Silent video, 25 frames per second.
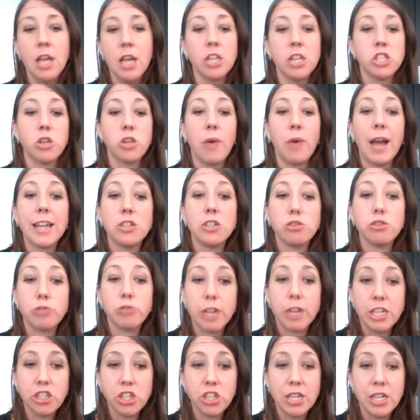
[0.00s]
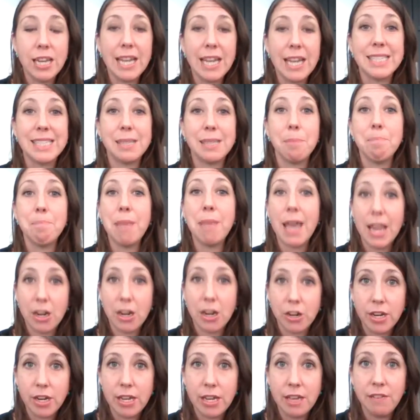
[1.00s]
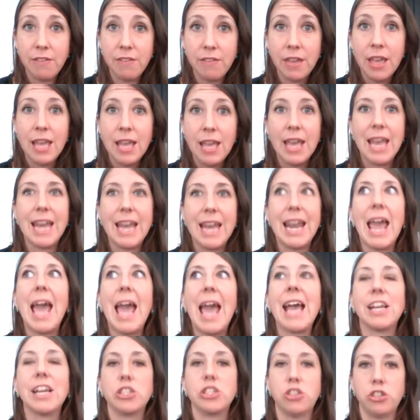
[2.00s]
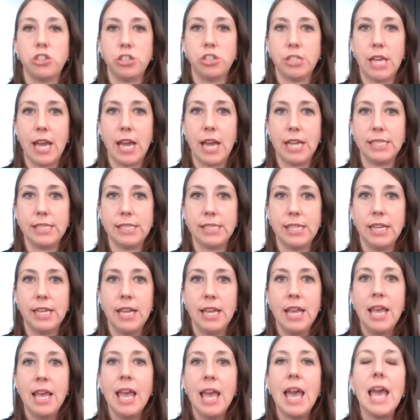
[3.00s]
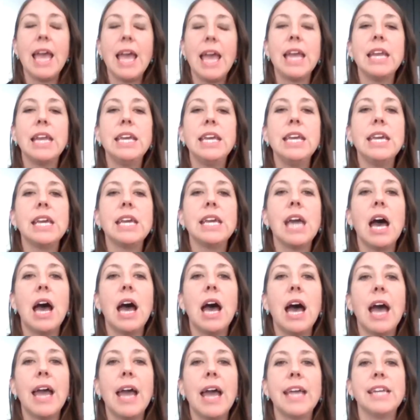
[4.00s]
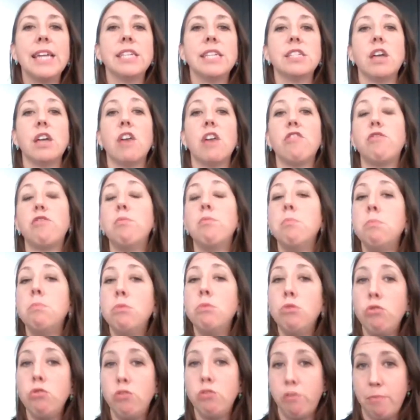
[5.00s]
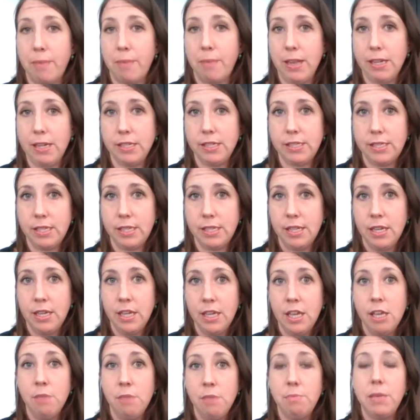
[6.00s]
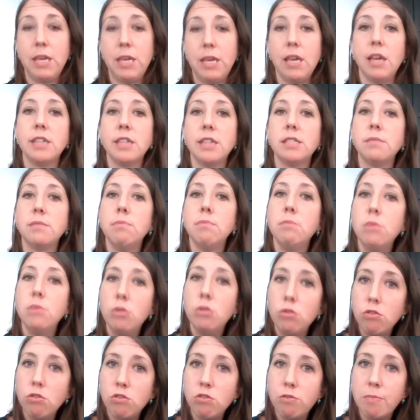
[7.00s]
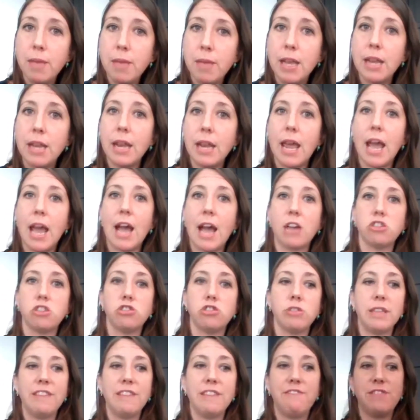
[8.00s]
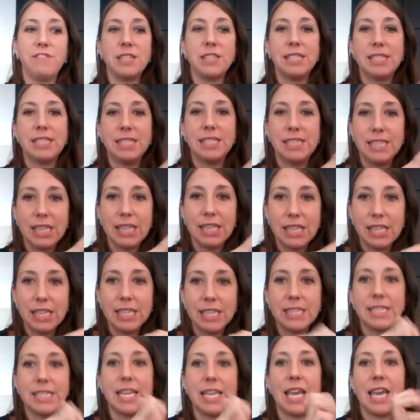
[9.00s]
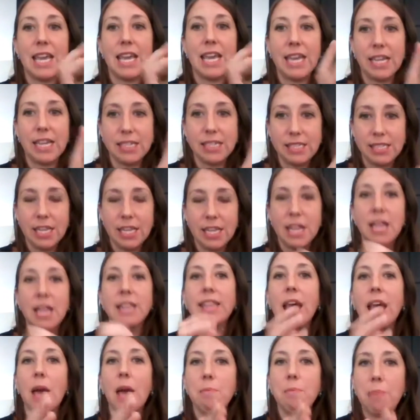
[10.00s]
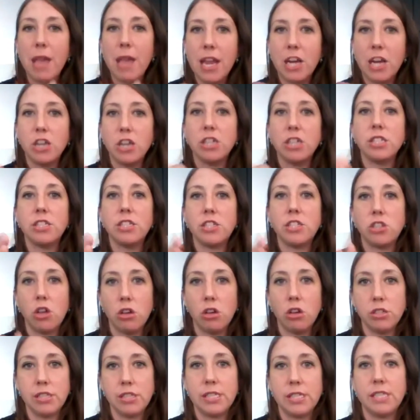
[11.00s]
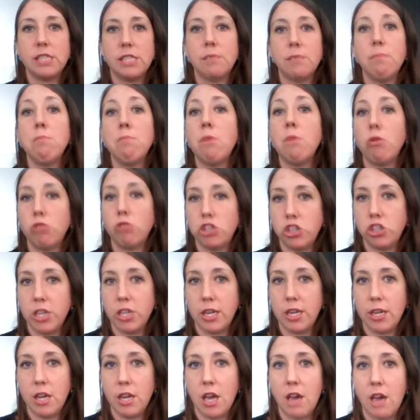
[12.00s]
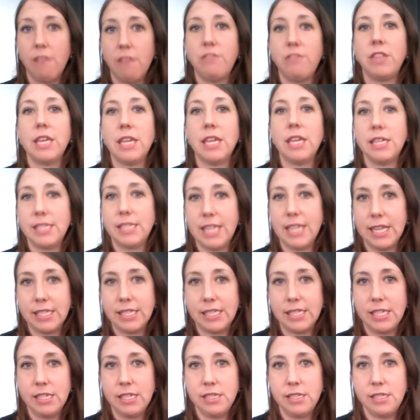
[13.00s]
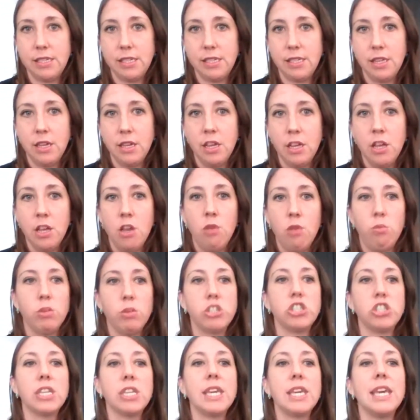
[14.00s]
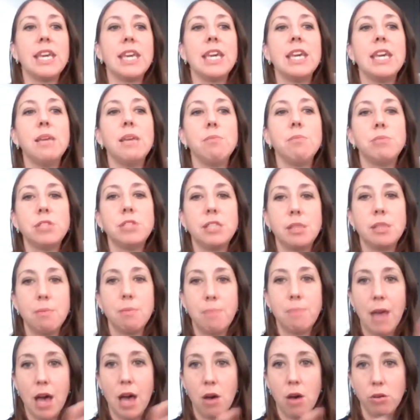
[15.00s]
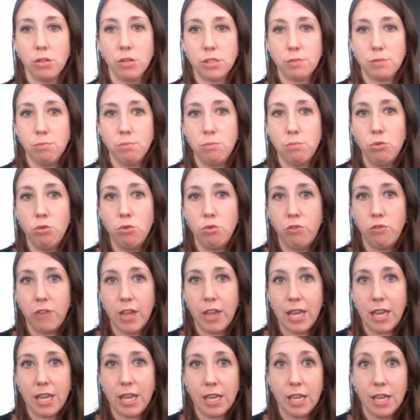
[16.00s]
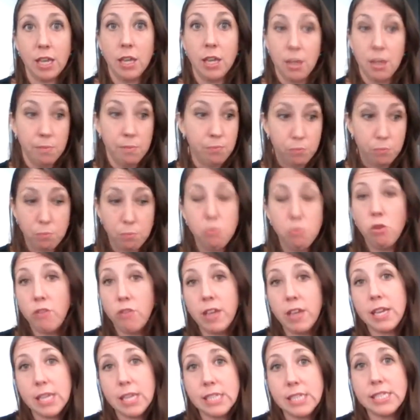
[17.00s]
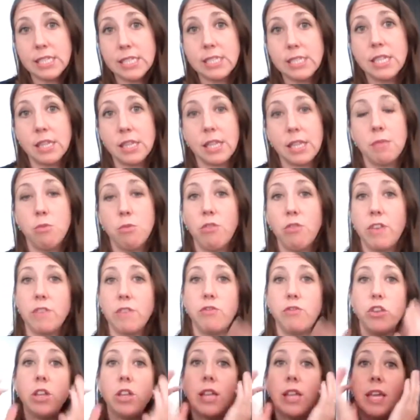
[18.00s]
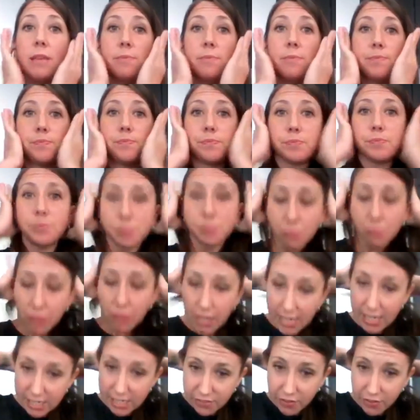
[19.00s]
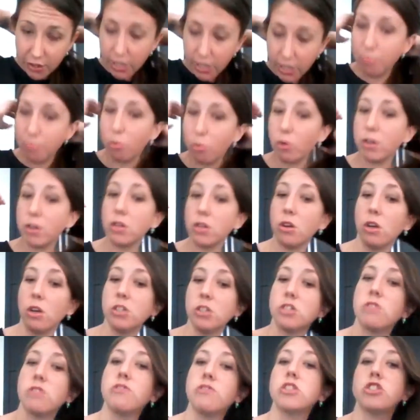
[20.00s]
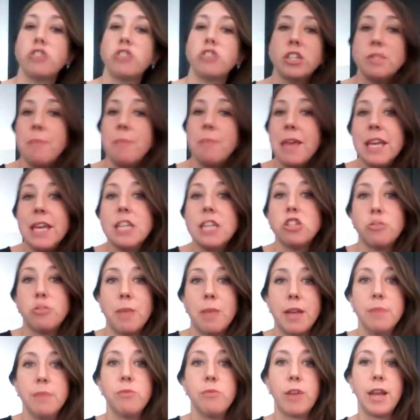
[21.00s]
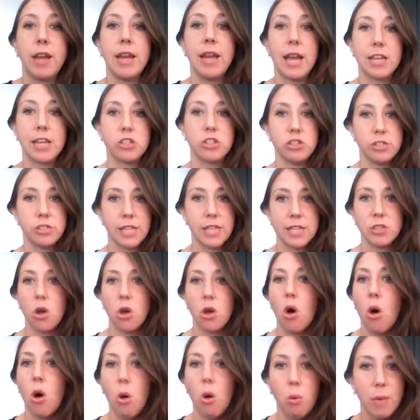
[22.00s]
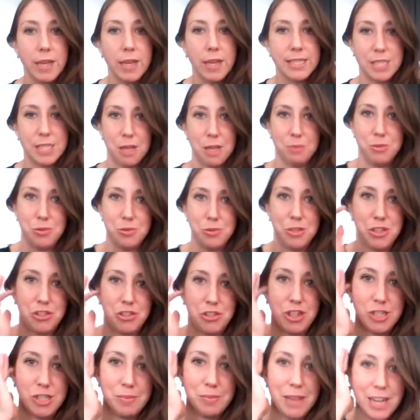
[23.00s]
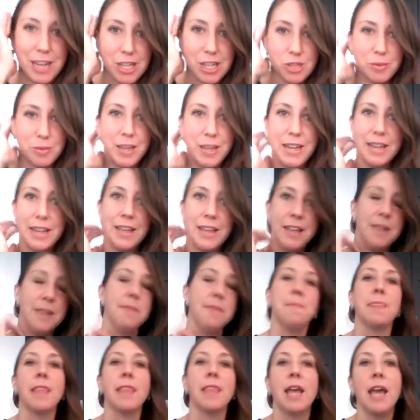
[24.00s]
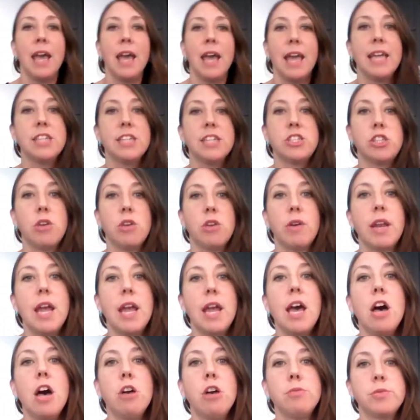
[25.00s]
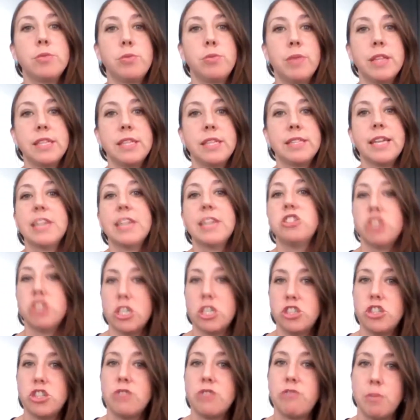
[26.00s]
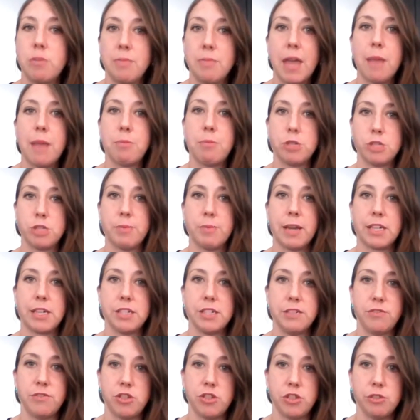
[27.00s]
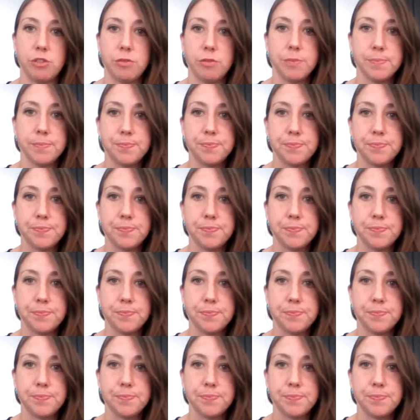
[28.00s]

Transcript: So hydration is imperative, and exercise, any kind of movement, because movement actually facilitates that peristalsis motion of the intestines, which keeps the bowels moving consistently, moving freely. It's very important also for stress management, right? Exercise always helps with stress management. And so it helps with digestion from that perspective too.